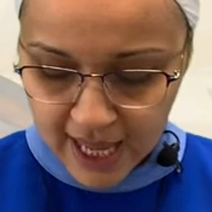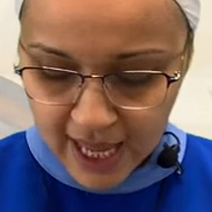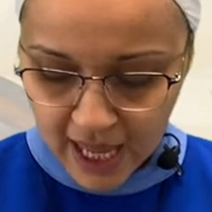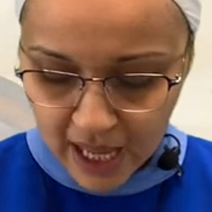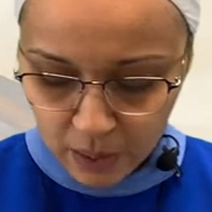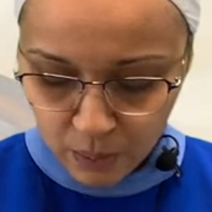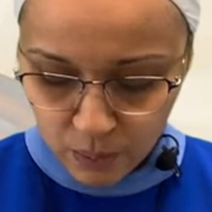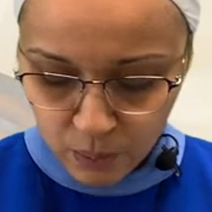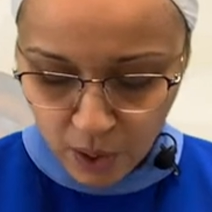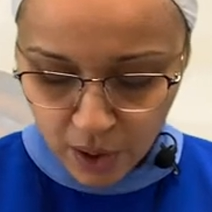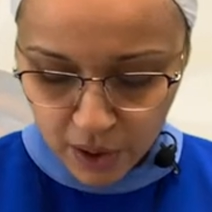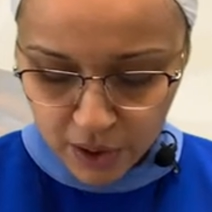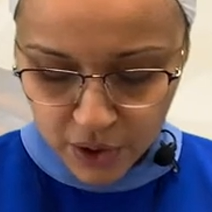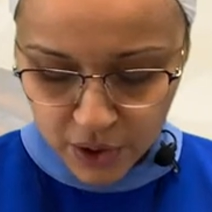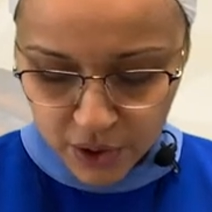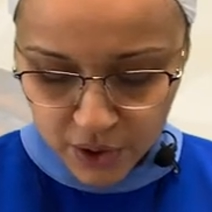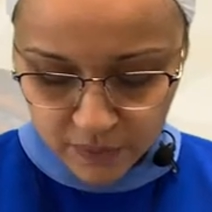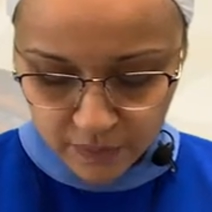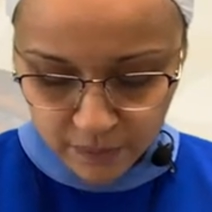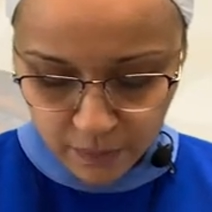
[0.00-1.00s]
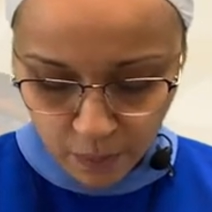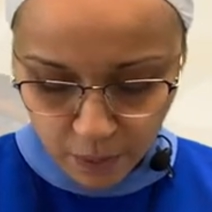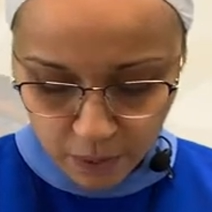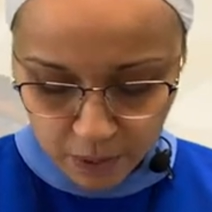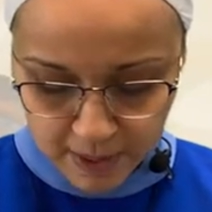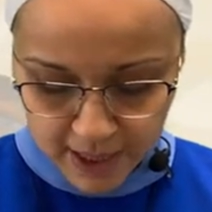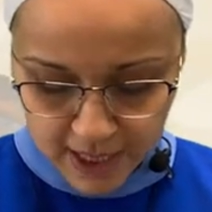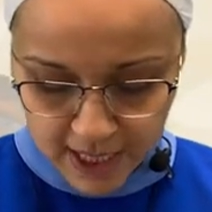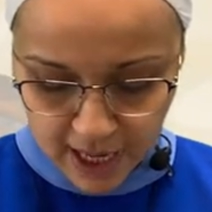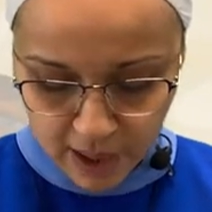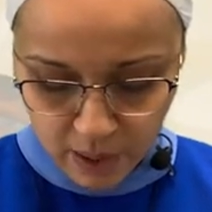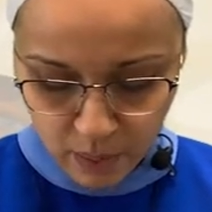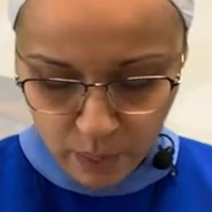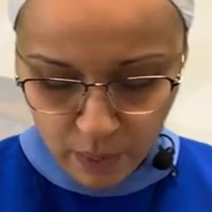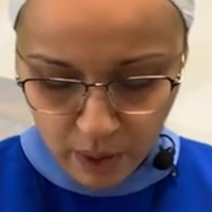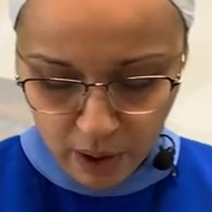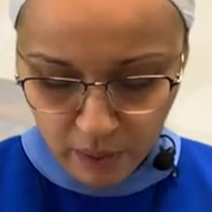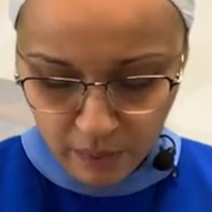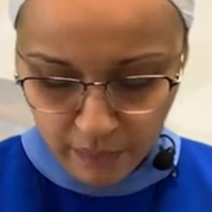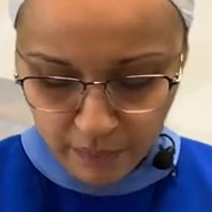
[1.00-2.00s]
and waters forming a
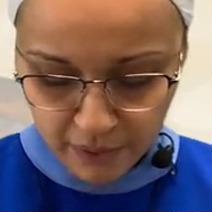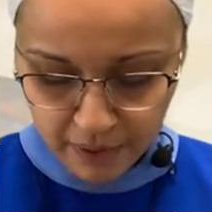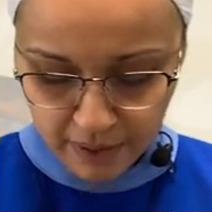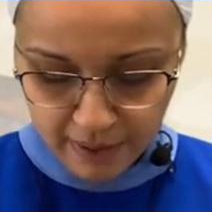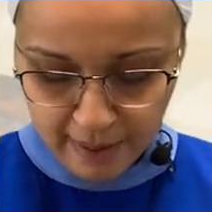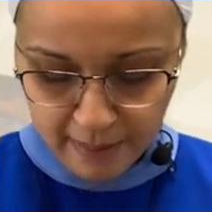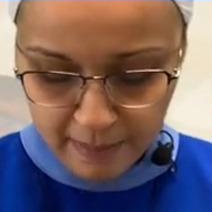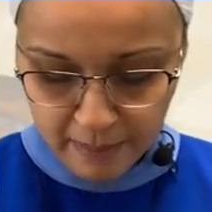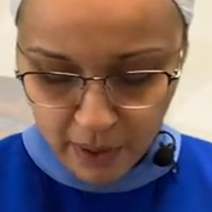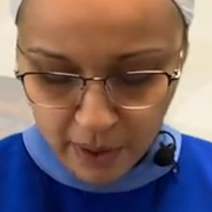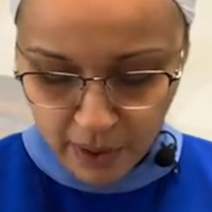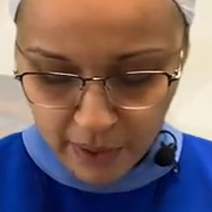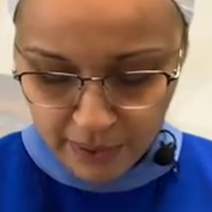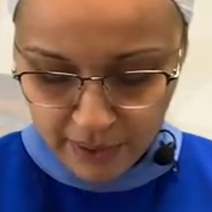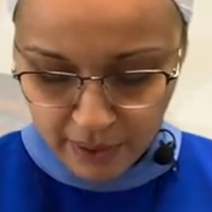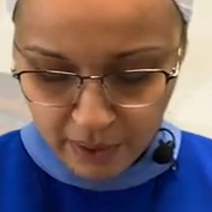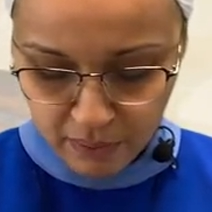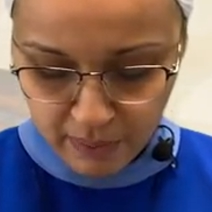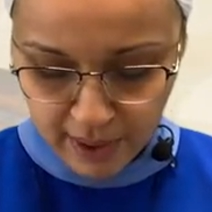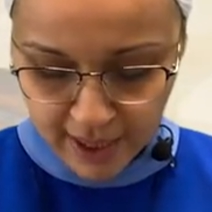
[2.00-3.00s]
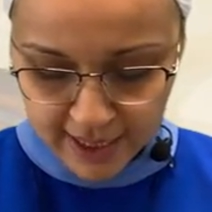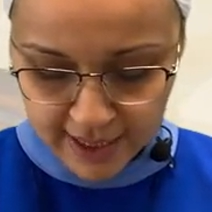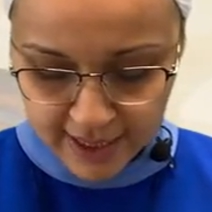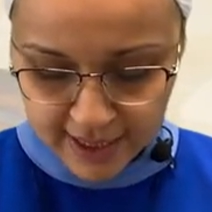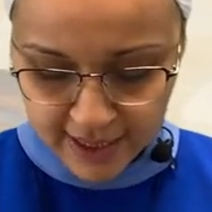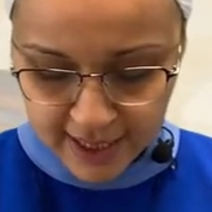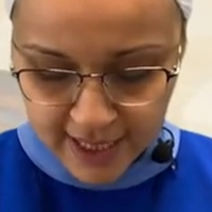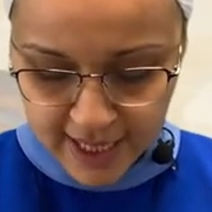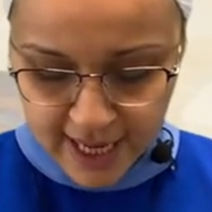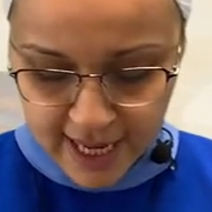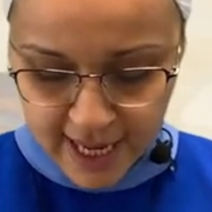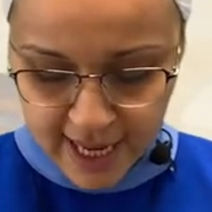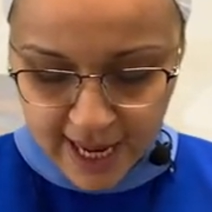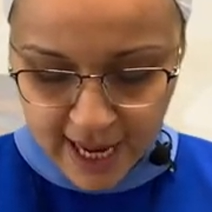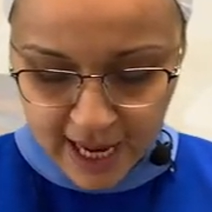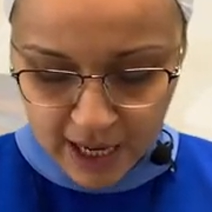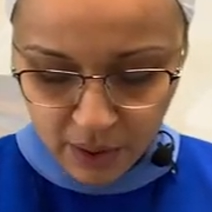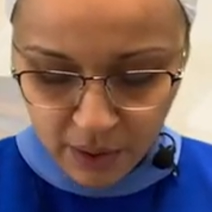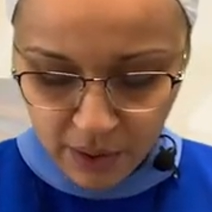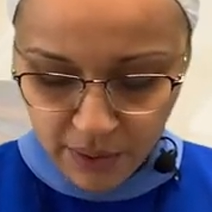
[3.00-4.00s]
wall for them on their right
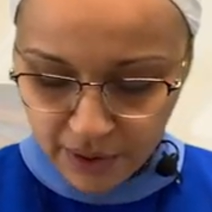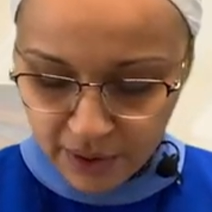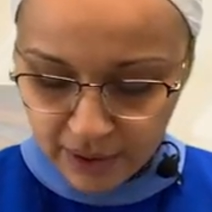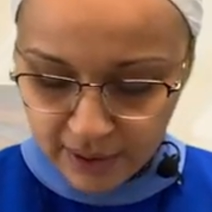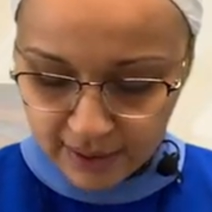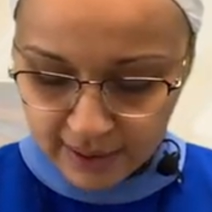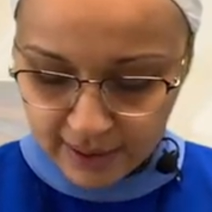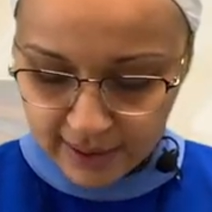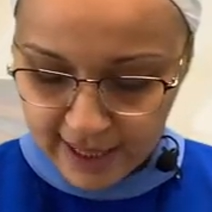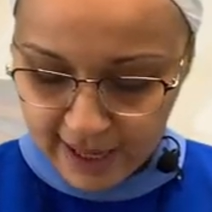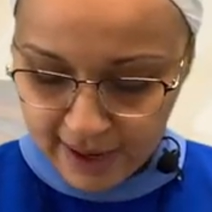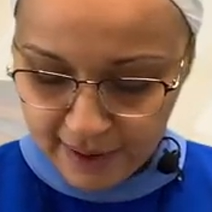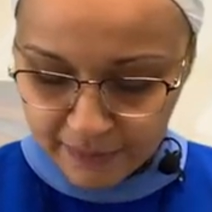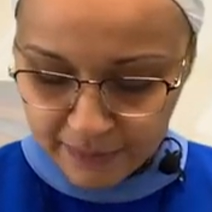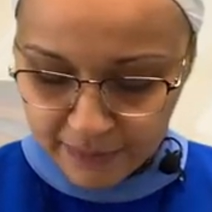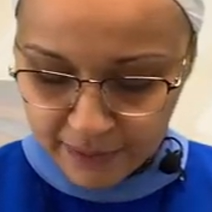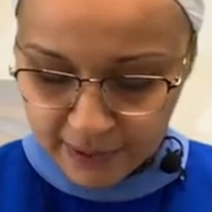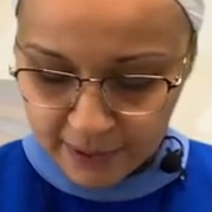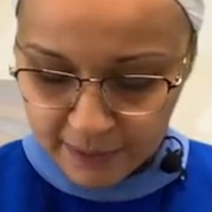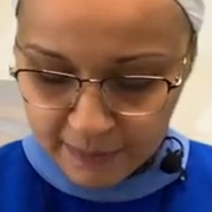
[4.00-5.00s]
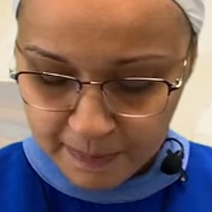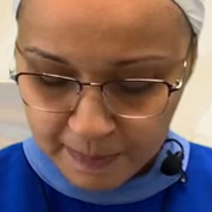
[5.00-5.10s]
and on their left.